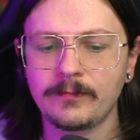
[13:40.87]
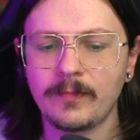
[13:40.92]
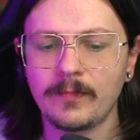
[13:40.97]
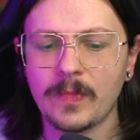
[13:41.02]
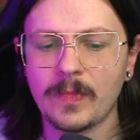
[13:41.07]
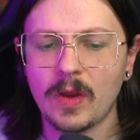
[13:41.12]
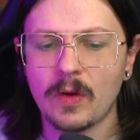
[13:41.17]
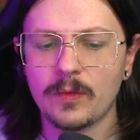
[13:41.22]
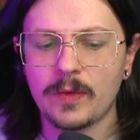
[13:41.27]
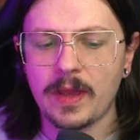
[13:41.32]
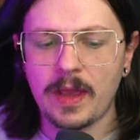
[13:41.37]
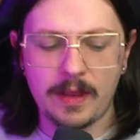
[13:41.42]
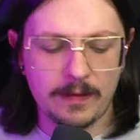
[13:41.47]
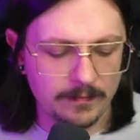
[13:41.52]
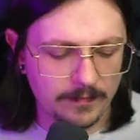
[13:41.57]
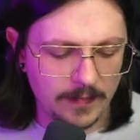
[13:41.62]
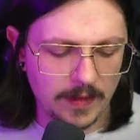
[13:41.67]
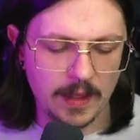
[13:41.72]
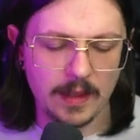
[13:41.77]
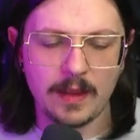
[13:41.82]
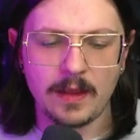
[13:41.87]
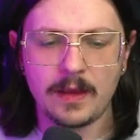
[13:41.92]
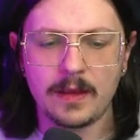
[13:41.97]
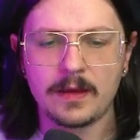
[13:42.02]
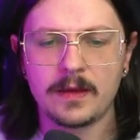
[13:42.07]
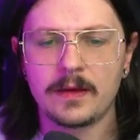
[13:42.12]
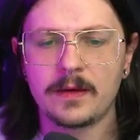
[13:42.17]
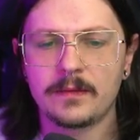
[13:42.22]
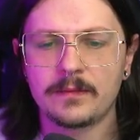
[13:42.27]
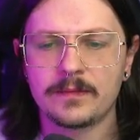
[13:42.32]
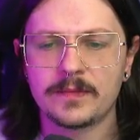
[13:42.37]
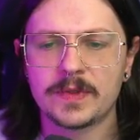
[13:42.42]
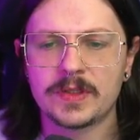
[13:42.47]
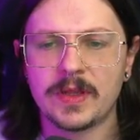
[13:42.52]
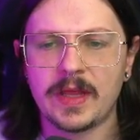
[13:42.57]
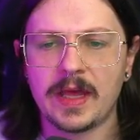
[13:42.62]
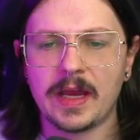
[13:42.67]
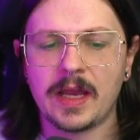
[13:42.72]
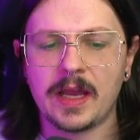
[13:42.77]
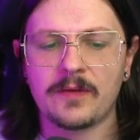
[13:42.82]
Okay, so
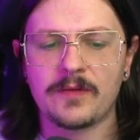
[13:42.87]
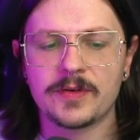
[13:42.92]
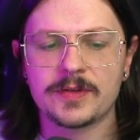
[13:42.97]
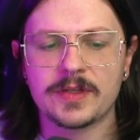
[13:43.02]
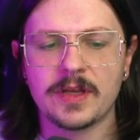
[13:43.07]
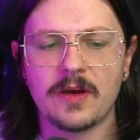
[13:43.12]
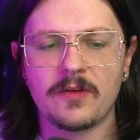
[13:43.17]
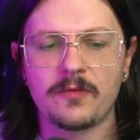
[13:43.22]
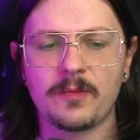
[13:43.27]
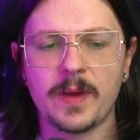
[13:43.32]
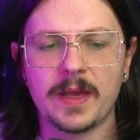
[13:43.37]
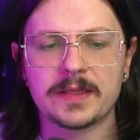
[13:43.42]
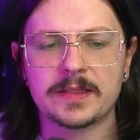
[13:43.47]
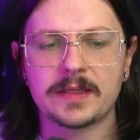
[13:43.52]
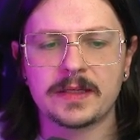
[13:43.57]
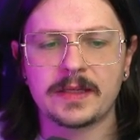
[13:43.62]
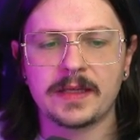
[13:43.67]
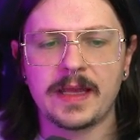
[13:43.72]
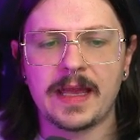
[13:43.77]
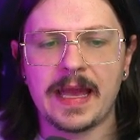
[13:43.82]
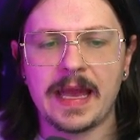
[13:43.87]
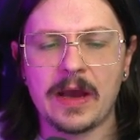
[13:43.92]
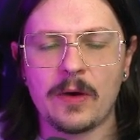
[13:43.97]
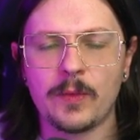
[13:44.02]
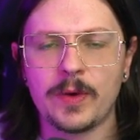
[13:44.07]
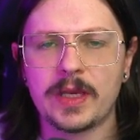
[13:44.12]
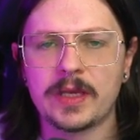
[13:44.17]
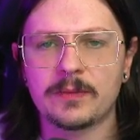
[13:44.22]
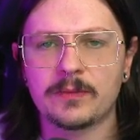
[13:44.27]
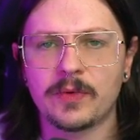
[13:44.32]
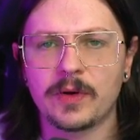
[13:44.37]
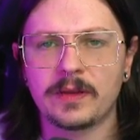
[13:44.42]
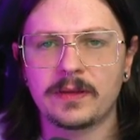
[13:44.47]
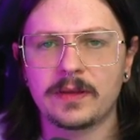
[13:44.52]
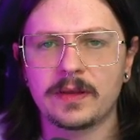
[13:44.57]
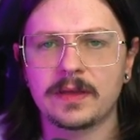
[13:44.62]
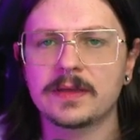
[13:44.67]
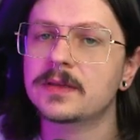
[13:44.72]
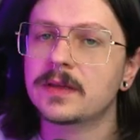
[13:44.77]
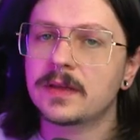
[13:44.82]
that covers off basically how we can bring
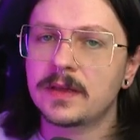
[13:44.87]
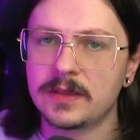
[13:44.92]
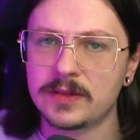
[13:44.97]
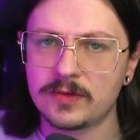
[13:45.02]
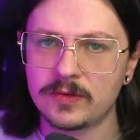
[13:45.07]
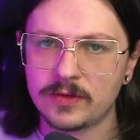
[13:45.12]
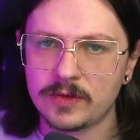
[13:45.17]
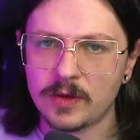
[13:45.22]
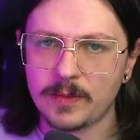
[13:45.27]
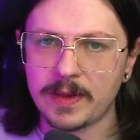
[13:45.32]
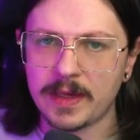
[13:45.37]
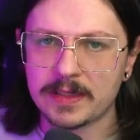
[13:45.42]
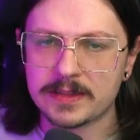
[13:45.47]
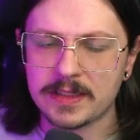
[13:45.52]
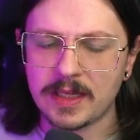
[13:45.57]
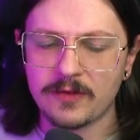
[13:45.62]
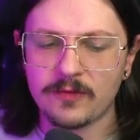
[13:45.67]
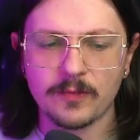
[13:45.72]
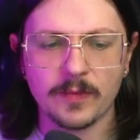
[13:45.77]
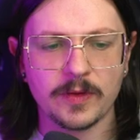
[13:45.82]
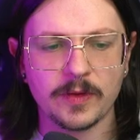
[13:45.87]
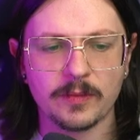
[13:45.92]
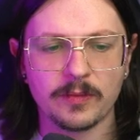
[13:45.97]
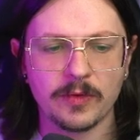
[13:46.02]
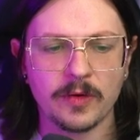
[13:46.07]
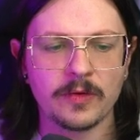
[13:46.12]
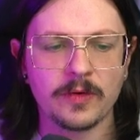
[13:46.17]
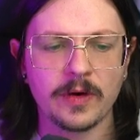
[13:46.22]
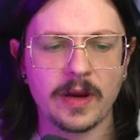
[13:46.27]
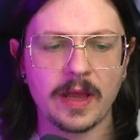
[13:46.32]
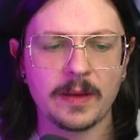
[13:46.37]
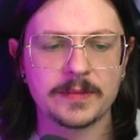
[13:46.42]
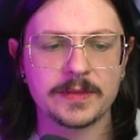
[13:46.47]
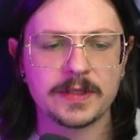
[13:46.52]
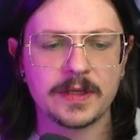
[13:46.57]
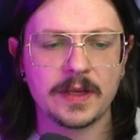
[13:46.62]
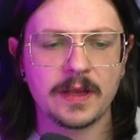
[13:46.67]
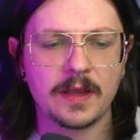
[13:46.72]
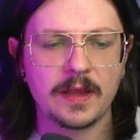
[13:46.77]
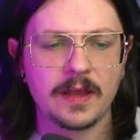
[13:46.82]
things into Adobe XD from other programs.
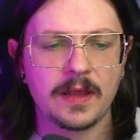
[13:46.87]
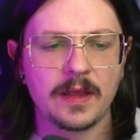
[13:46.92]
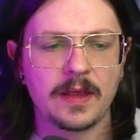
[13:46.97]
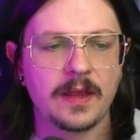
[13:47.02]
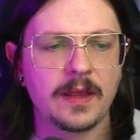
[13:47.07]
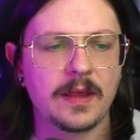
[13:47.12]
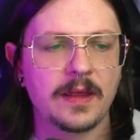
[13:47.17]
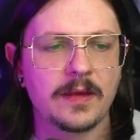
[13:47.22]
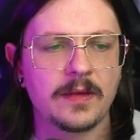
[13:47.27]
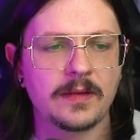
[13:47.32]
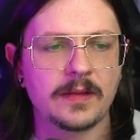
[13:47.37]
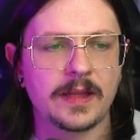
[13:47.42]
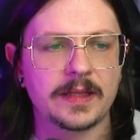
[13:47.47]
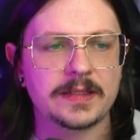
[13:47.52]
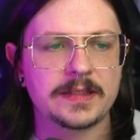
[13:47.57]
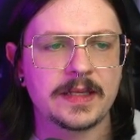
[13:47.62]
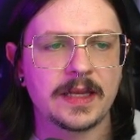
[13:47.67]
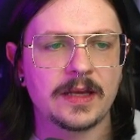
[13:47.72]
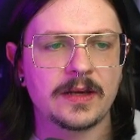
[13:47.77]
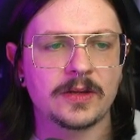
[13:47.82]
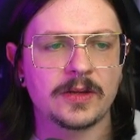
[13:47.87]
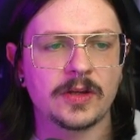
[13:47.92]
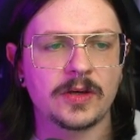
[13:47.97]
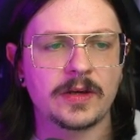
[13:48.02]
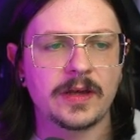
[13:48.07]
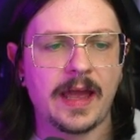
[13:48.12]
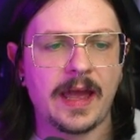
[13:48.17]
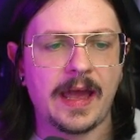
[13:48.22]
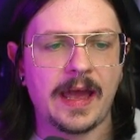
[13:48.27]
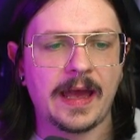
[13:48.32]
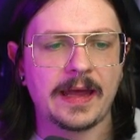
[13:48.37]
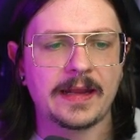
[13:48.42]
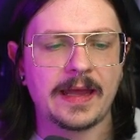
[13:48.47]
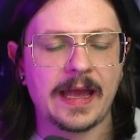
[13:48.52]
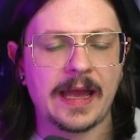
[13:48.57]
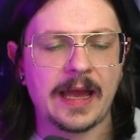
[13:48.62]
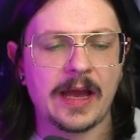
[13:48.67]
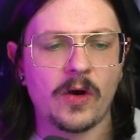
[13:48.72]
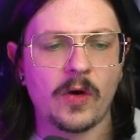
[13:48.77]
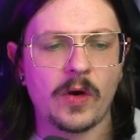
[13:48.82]
Let's take a look at
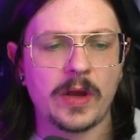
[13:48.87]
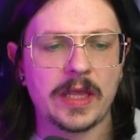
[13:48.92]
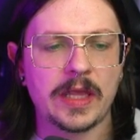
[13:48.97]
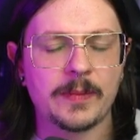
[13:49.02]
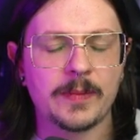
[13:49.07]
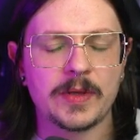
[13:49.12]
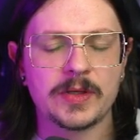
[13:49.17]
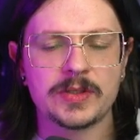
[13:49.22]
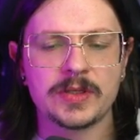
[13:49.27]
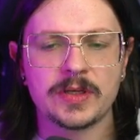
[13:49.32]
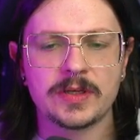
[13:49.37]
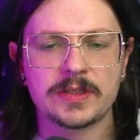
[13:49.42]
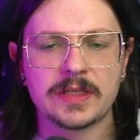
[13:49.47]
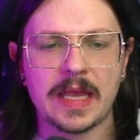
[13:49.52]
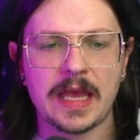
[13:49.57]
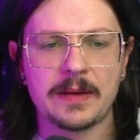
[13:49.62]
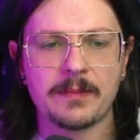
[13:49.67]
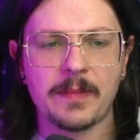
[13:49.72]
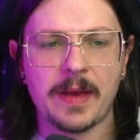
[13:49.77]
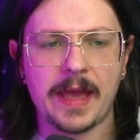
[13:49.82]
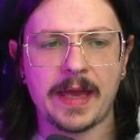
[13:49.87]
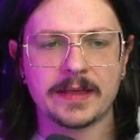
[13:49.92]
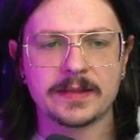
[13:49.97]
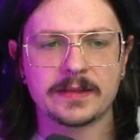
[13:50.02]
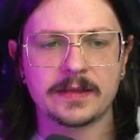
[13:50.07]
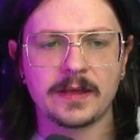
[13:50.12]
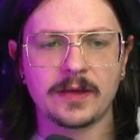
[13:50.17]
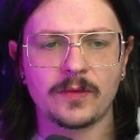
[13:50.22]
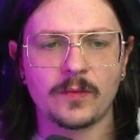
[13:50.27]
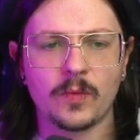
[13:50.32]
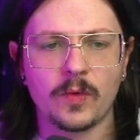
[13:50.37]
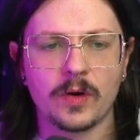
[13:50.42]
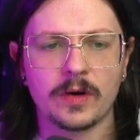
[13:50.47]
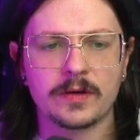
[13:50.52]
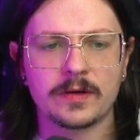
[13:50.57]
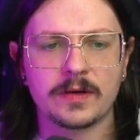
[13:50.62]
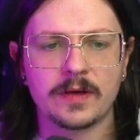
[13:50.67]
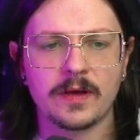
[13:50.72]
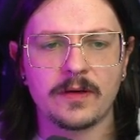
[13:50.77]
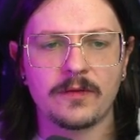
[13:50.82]
how images and masking
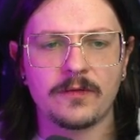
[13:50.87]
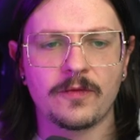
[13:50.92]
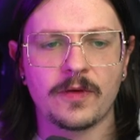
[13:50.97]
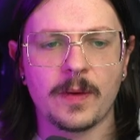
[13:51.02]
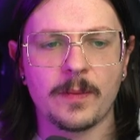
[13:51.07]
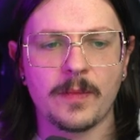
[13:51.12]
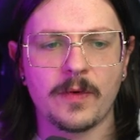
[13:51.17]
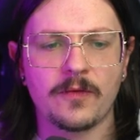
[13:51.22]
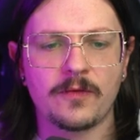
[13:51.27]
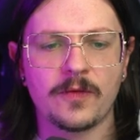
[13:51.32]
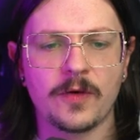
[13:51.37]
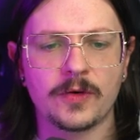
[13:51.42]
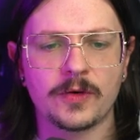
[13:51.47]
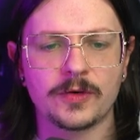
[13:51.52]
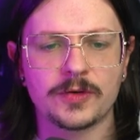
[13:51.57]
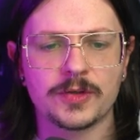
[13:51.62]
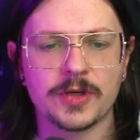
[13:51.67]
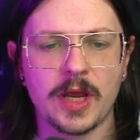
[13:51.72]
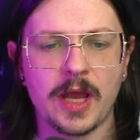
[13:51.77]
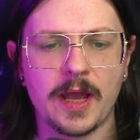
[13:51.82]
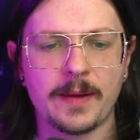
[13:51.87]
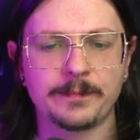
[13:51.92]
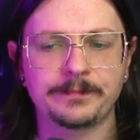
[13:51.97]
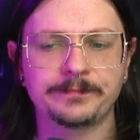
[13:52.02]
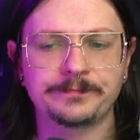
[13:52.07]
work from Photoshop.